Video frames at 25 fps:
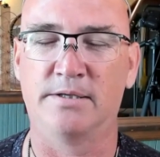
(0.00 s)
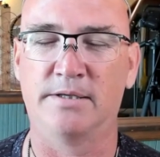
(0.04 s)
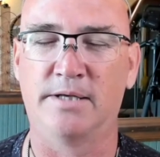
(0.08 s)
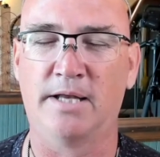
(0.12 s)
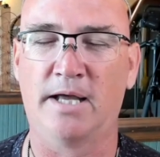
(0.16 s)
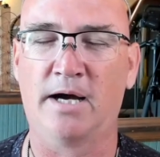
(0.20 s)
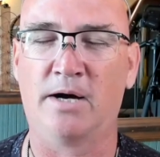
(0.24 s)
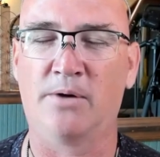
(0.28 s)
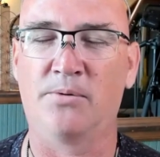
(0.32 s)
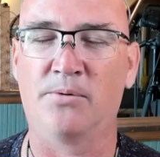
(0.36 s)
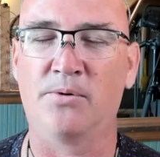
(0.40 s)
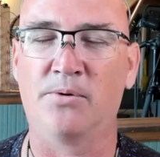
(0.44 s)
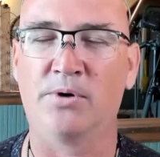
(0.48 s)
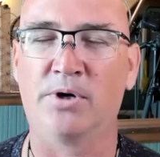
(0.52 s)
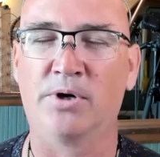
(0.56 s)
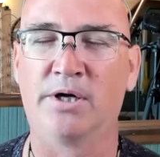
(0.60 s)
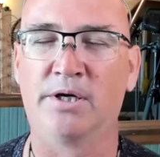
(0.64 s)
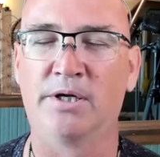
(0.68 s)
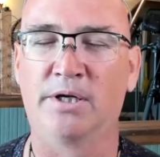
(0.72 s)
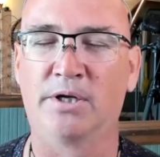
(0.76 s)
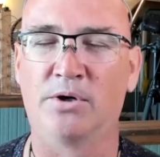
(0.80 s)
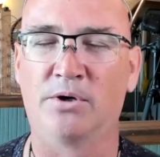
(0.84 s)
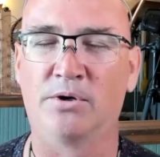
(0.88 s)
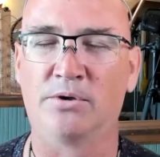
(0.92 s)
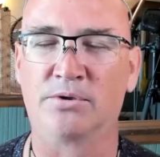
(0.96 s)
Now we're going to
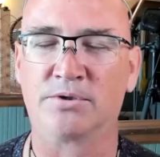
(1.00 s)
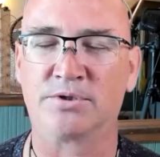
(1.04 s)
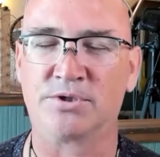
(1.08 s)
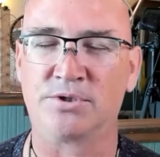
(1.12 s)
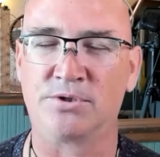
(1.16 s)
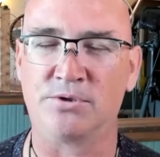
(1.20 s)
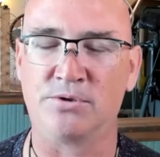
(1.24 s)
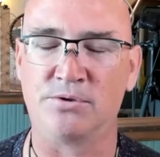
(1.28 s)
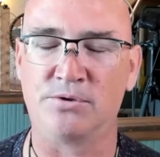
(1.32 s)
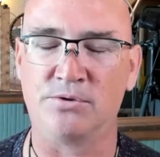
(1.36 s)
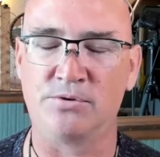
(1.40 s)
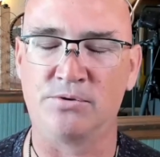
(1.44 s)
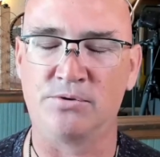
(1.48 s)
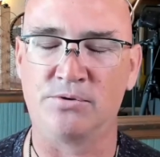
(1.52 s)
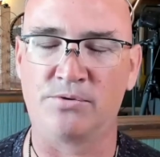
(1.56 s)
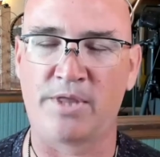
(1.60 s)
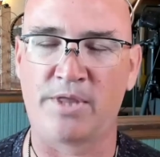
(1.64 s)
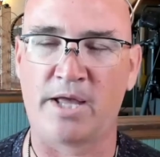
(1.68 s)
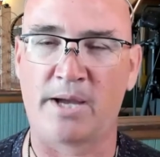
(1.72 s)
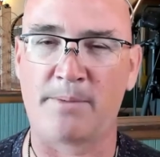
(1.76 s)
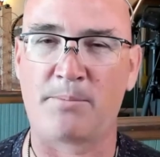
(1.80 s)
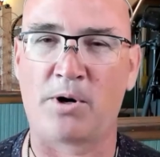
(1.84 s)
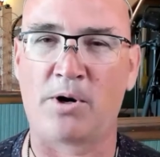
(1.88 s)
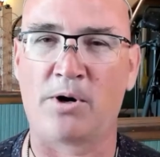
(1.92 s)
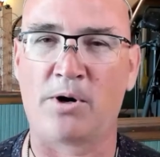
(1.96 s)
go to
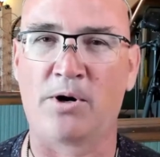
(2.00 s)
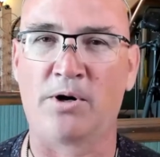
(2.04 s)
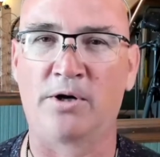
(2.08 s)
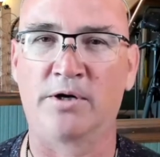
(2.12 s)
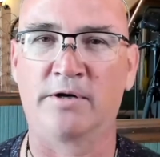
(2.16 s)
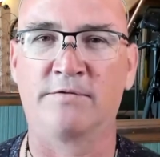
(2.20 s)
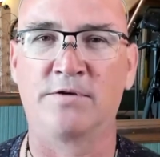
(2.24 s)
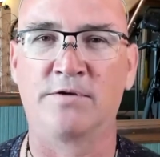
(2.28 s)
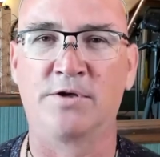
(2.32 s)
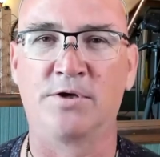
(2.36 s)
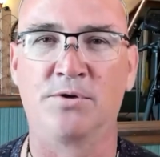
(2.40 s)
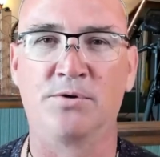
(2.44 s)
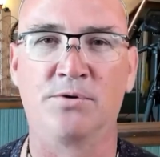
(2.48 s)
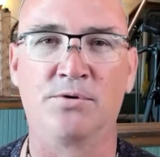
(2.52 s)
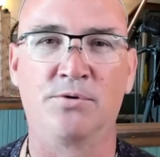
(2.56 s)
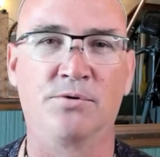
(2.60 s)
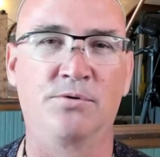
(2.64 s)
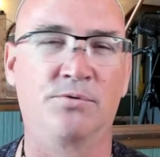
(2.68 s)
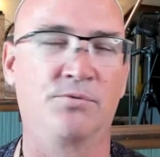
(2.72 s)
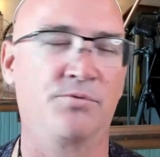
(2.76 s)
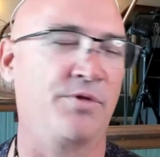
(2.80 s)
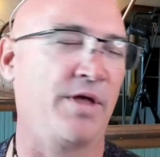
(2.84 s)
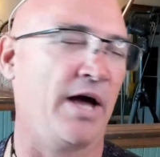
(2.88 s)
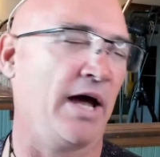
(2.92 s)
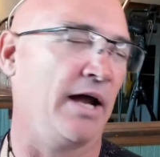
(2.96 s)
that part of you,
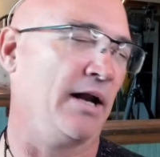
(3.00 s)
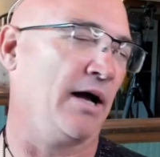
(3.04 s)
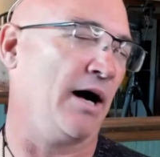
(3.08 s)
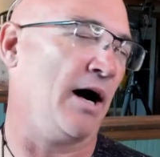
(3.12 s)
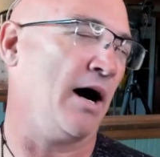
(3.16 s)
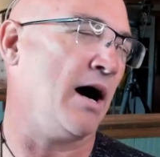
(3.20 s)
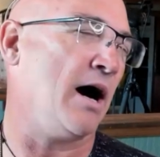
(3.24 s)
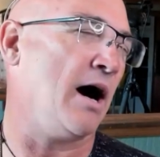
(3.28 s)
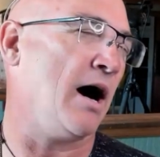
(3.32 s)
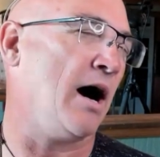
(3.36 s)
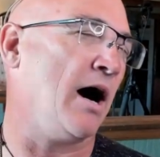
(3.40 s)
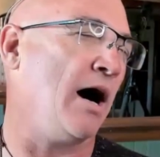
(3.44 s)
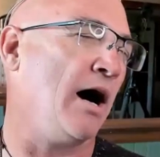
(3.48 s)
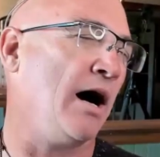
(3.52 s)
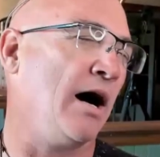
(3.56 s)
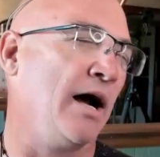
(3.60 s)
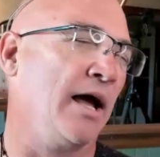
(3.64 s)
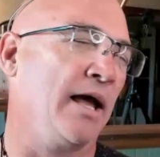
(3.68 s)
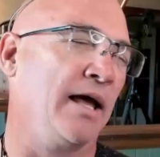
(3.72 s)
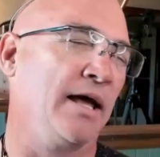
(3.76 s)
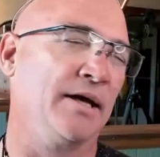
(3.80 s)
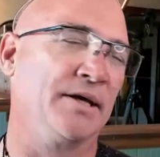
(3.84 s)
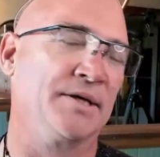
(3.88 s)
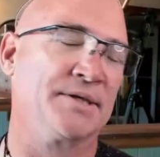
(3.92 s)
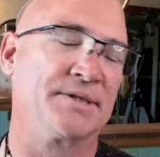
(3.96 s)
that
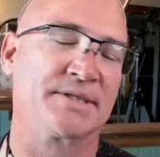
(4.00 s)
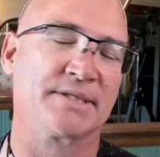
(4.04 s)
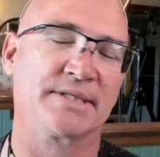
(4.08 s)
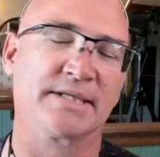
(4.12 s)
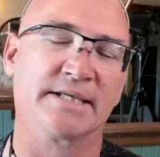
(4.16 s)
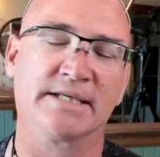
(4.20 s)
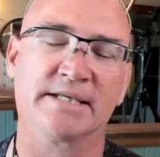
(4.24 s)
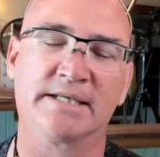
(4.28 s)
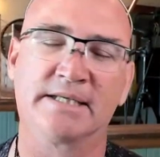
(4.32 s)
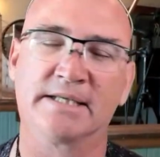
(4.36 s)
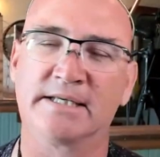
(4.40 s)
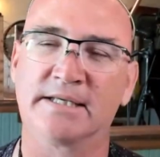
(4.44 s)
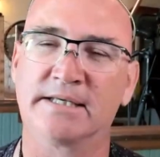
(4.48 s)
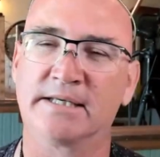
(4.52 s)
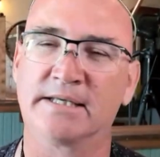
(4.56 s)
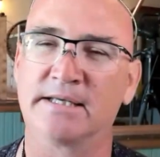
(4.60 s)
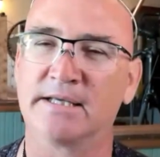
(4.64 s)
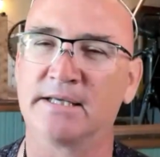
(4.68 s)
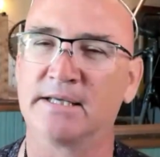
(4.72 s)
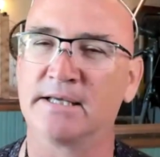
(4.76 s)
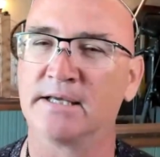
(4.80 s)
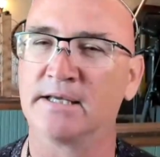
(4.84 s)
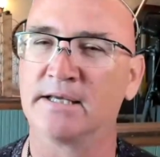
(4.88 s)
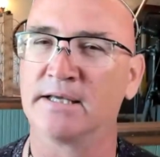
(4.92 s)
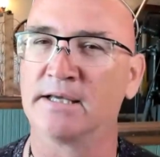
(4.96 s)
highest,
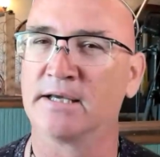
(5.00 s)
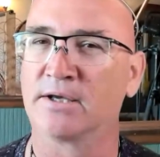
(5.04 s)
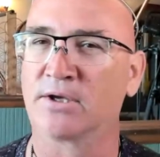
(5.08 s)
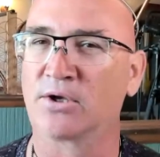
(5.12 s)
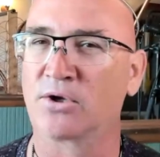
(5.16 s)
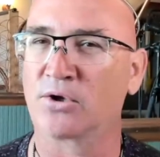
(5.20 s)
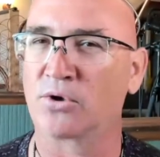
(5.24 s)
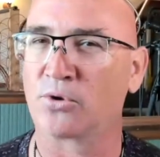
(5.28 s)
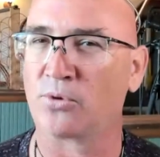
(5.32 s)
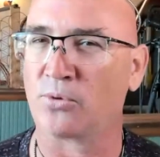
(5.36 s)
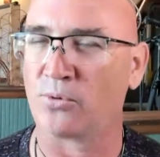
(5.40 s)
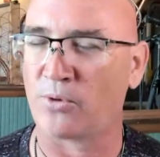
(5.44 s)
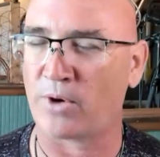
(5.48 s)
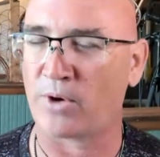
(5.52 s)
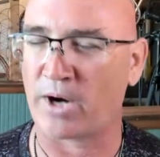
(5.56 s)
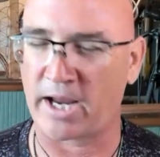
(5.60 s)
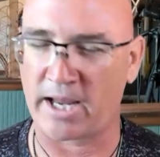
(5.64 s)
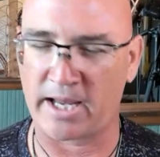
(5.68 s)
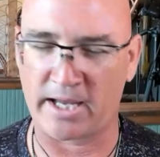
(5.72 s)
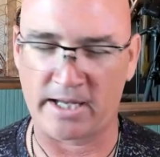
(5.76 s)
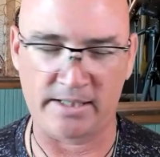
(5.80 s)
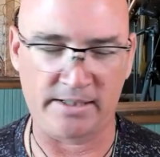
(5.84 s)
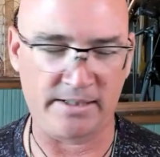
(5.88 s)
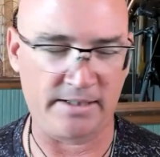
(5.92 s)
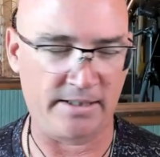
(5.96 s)

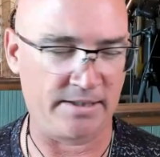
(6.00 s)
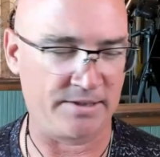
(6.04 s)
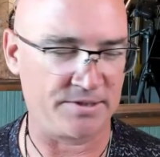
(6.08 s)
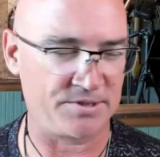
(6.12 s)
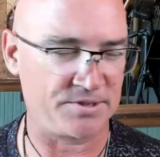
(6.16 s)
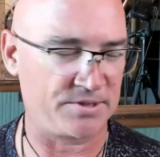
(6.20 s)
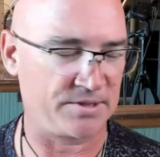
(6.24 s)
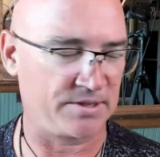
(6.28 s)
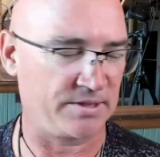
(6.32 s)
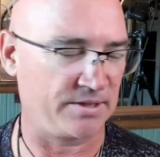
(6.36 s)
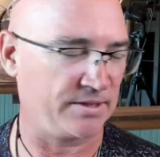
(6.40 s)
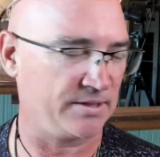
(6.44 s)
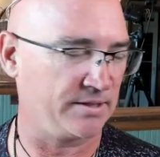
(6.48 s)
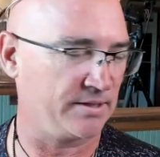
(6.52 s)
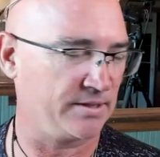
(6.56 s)
grandest